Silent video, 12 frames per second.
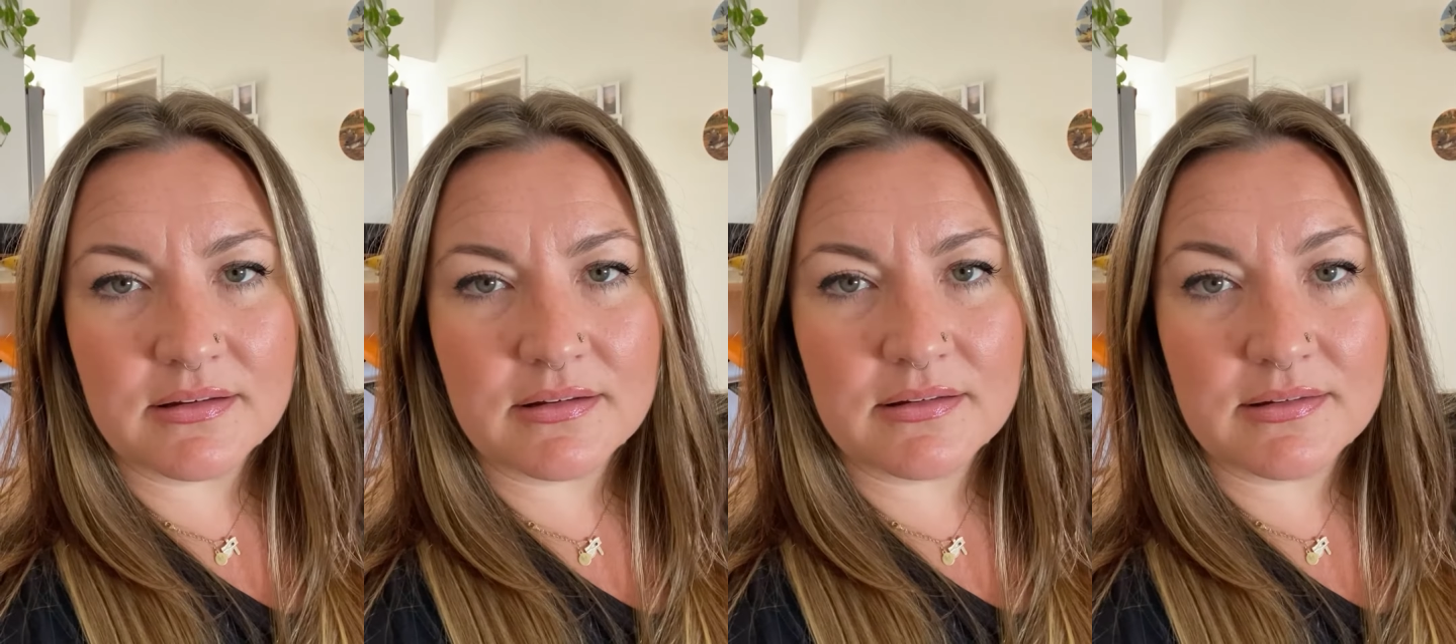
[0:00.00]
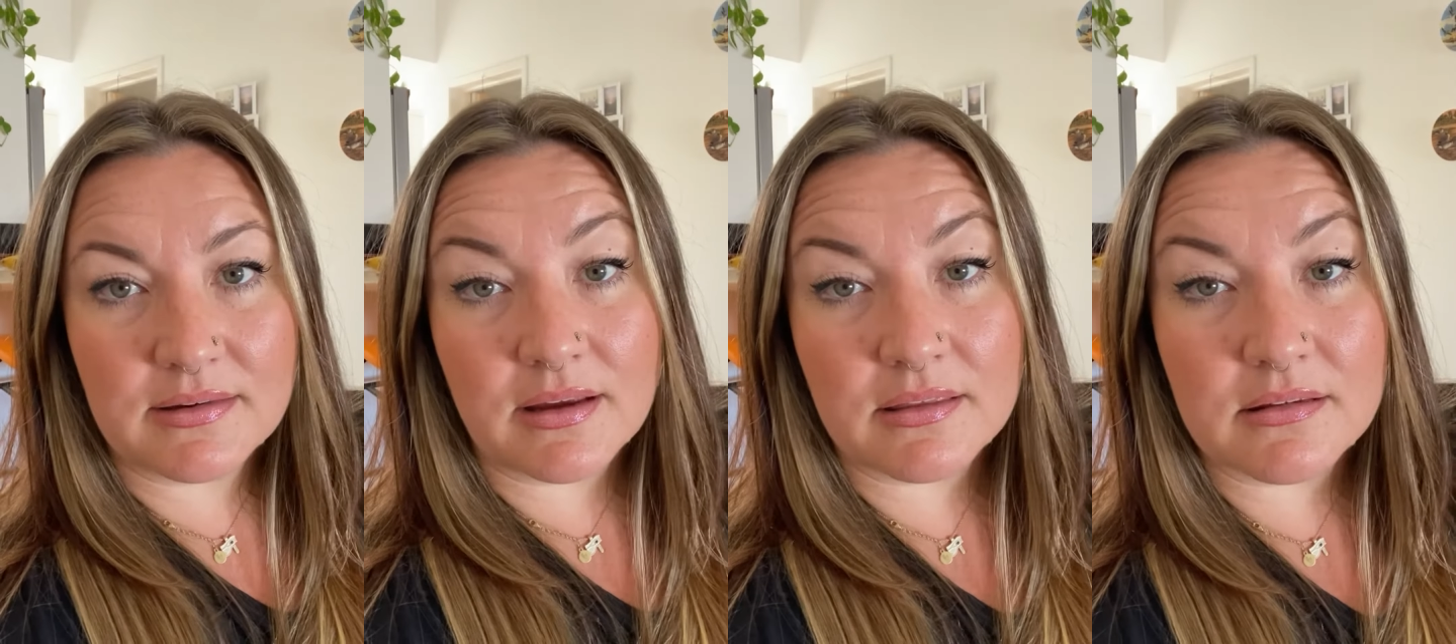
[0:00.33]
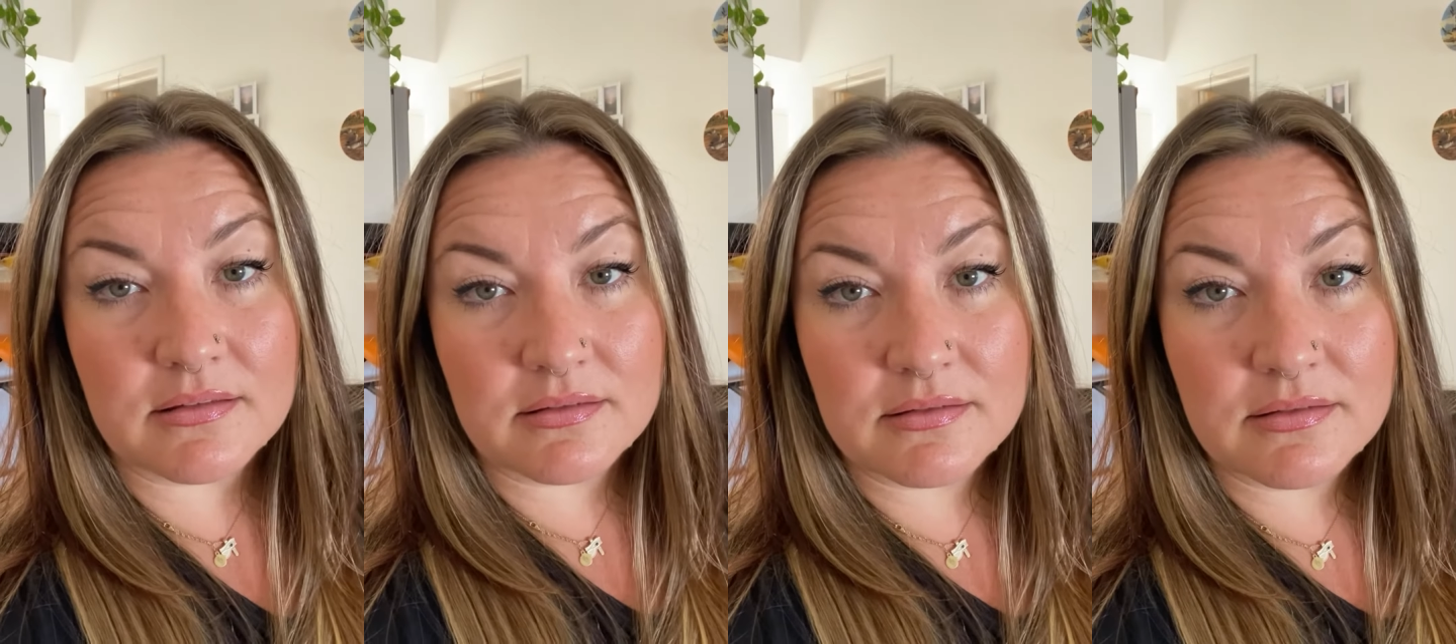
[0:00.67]
say
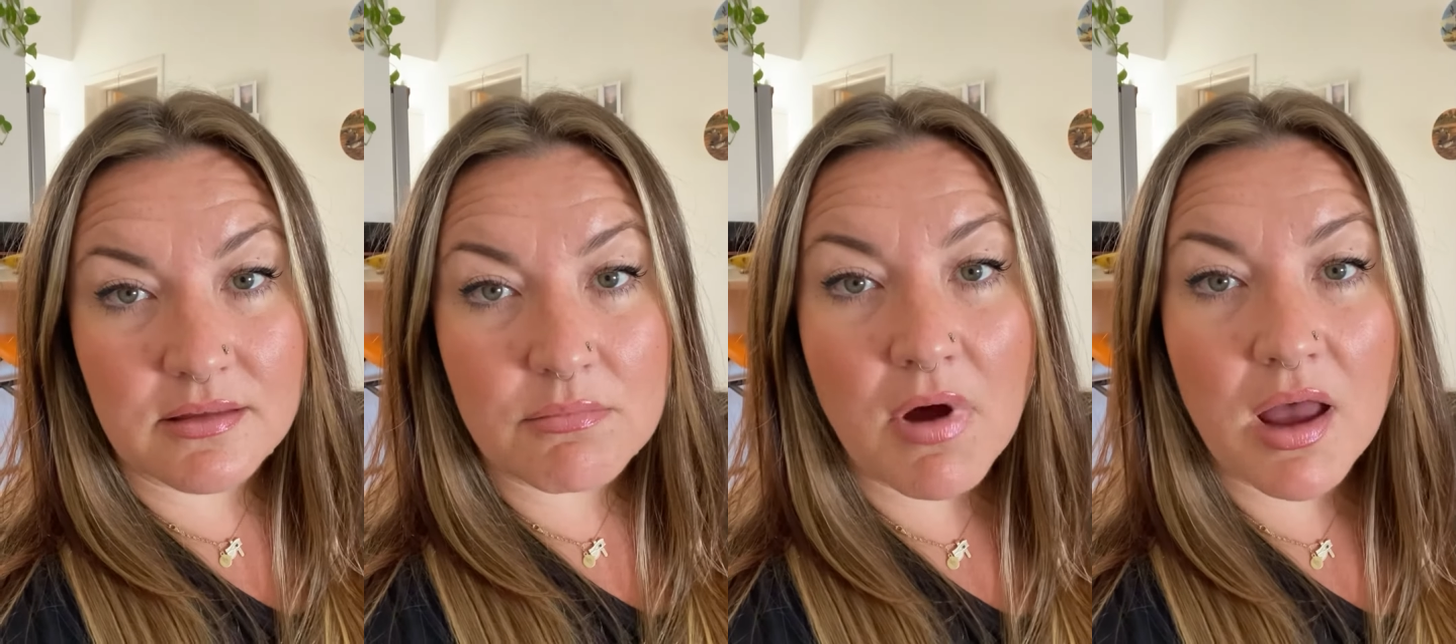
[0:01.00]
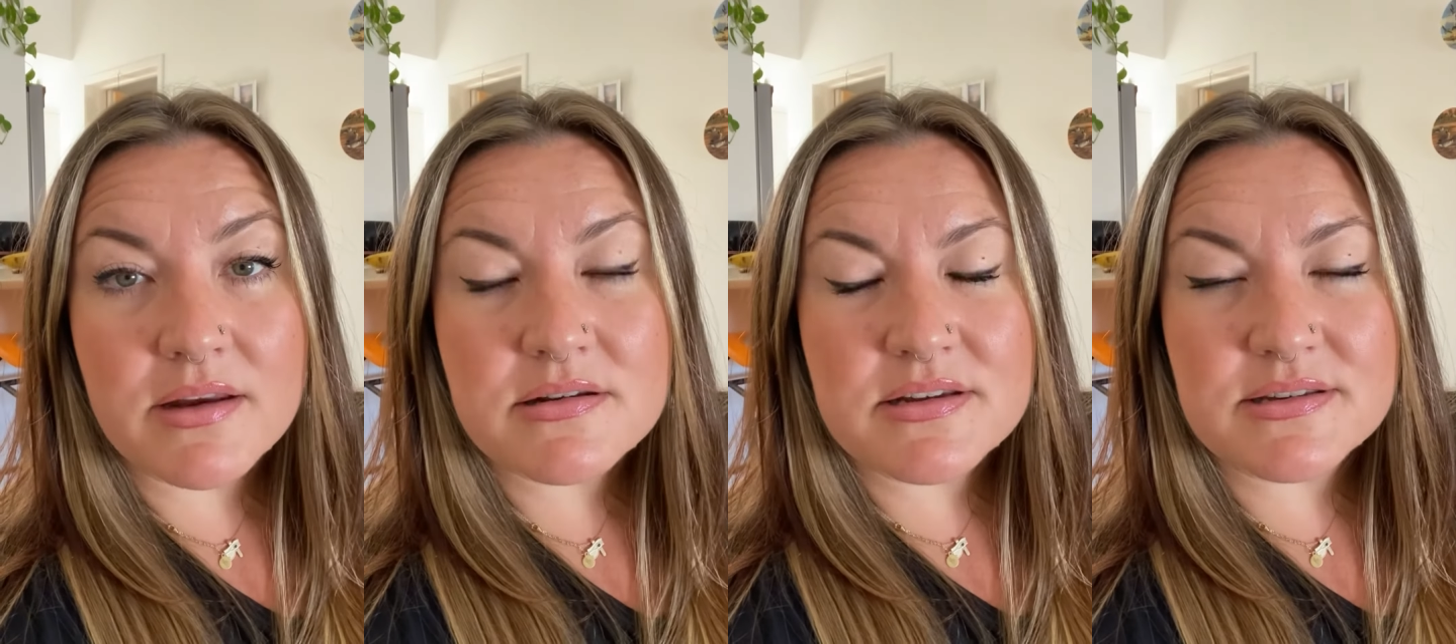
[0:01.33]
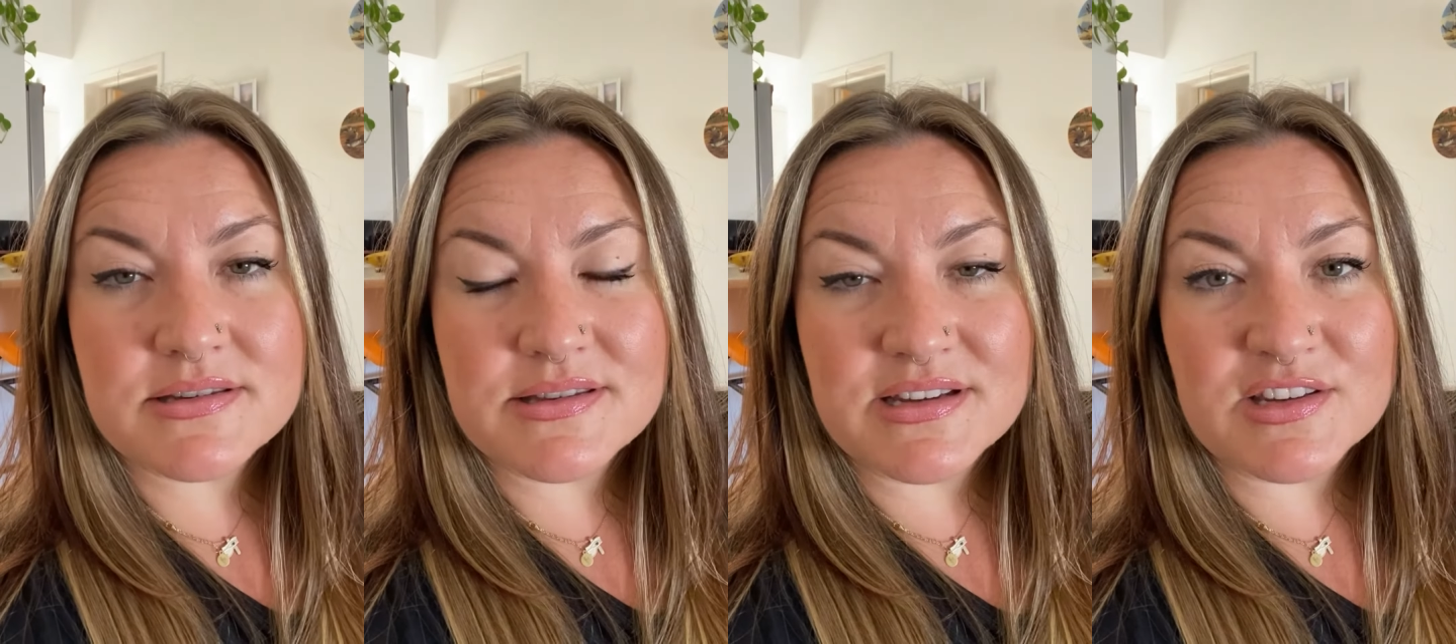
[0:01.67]
that the mind is the